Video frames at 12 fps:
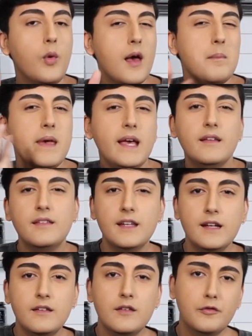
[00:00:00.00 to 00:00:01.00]
what makes
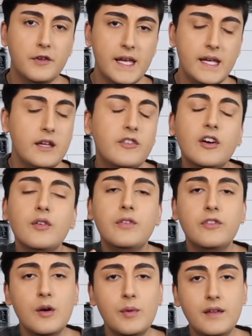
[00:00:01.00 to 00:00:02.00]
this flaky
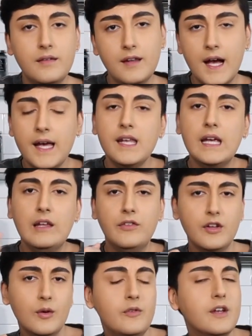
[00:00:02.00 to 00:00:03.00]
toast so exciting,
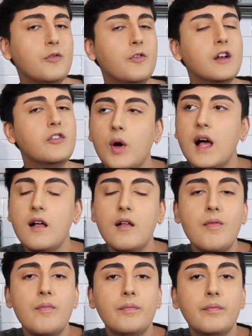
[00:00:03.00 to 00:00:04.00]
so different?
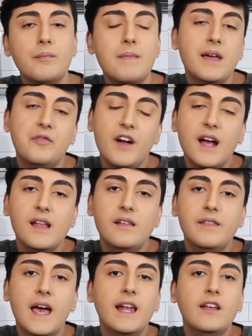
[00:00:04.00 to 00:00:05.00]
Well, my friend,
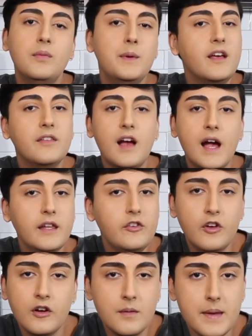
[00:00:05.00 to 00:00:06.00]
that is because Kylie
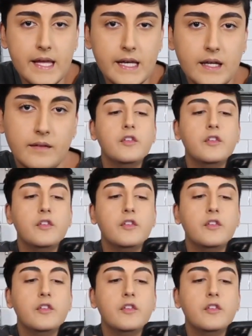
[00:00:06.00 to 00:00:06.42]
Jenner made it.